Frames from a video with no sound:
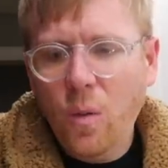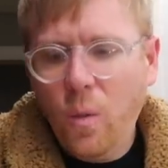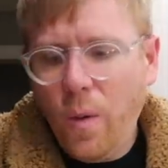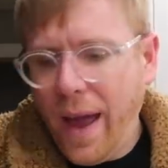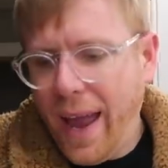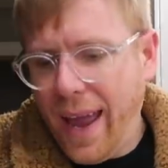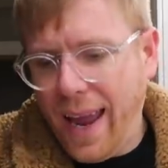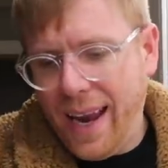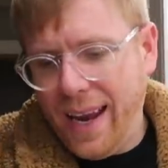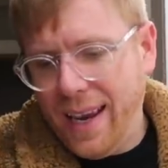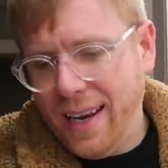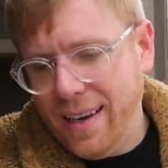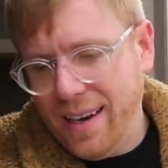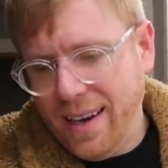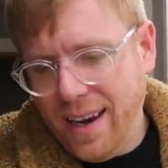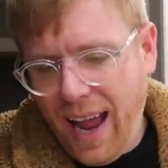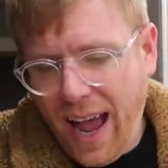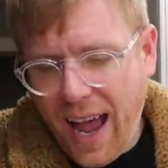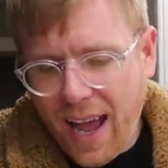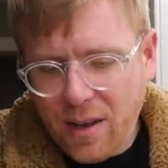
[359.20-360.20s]
Wait,
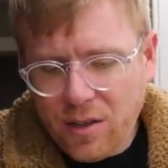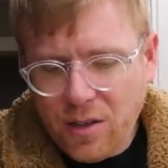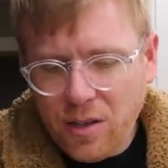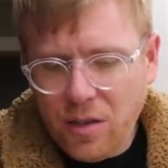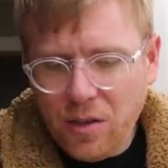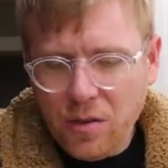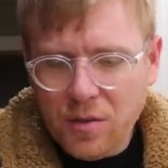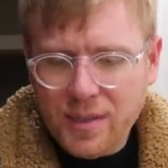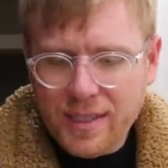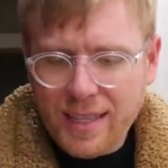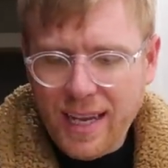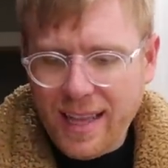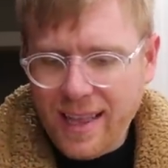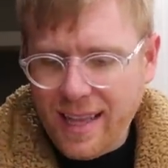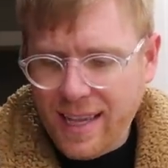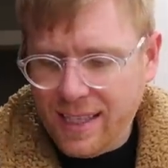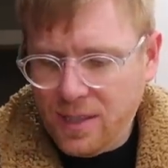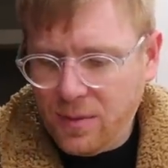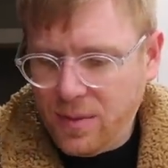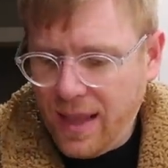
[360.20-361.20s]
how do you
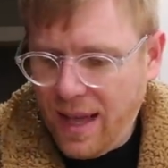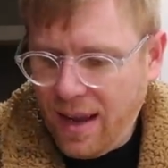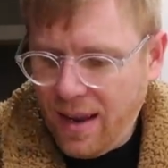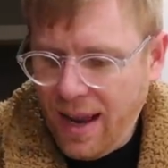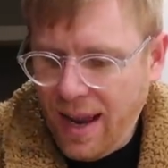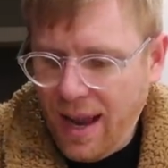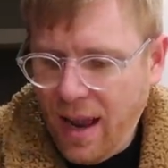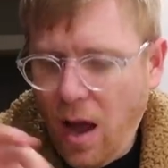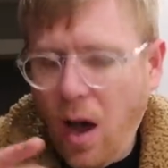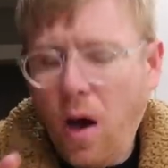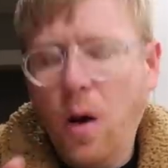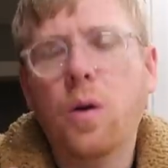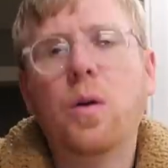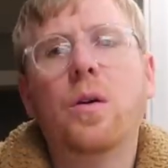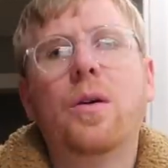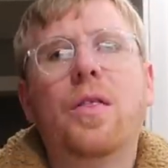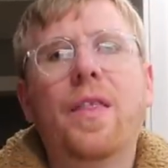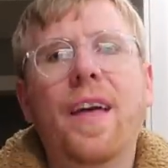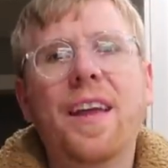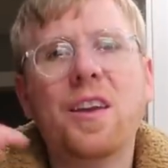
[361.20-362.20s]
send this without... Oh,
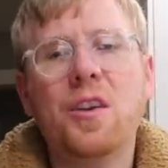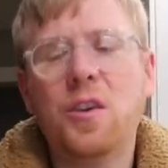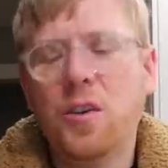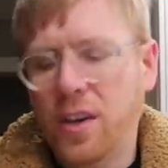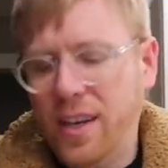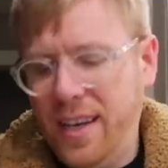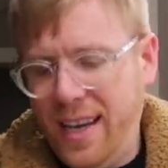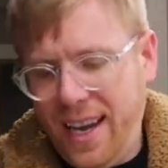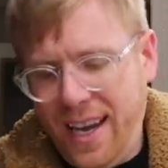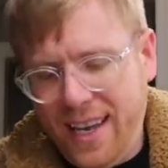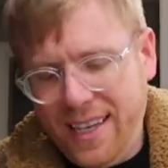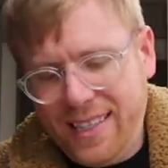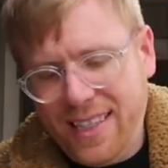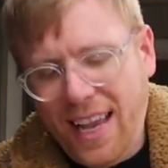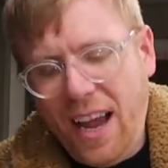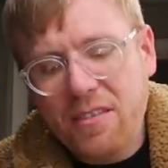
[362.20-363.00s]
thank goodness.